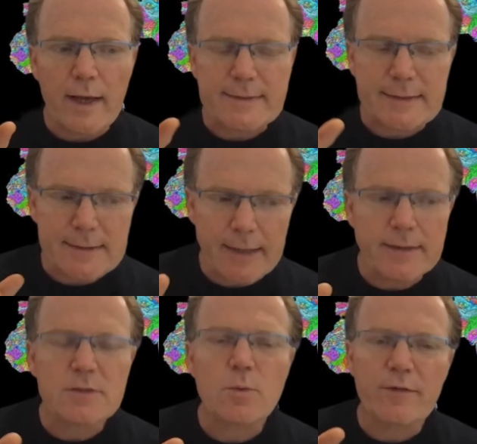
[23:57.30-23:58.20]
as
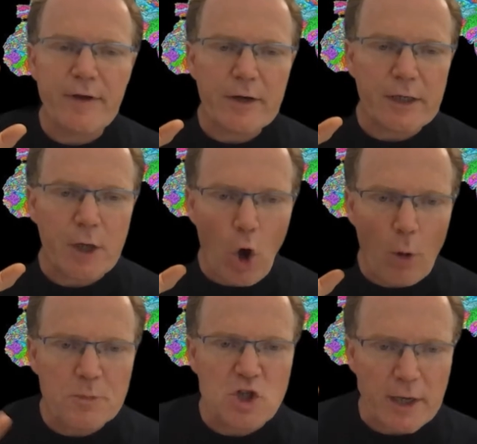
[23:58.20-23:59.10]
designers, we're very
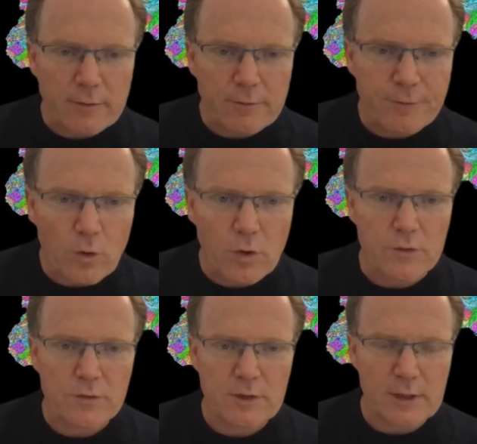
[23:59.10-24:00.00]
object
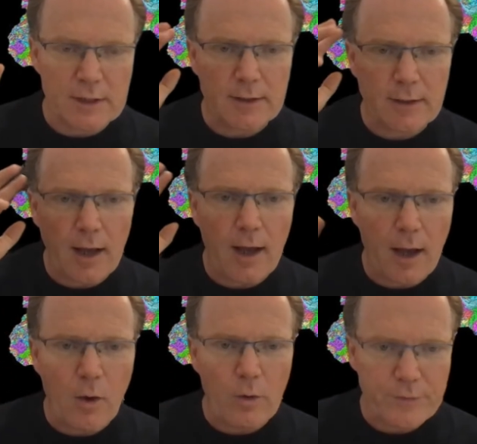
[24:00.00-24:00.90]
focused in
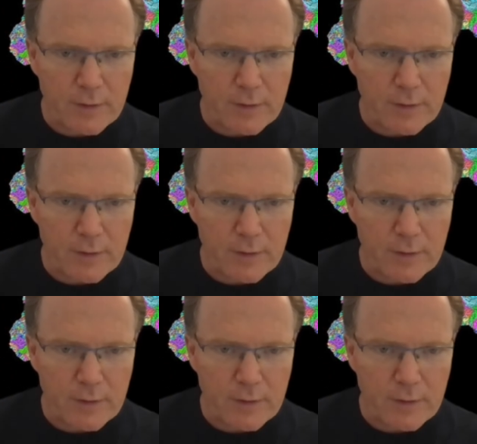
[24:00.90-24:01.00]
our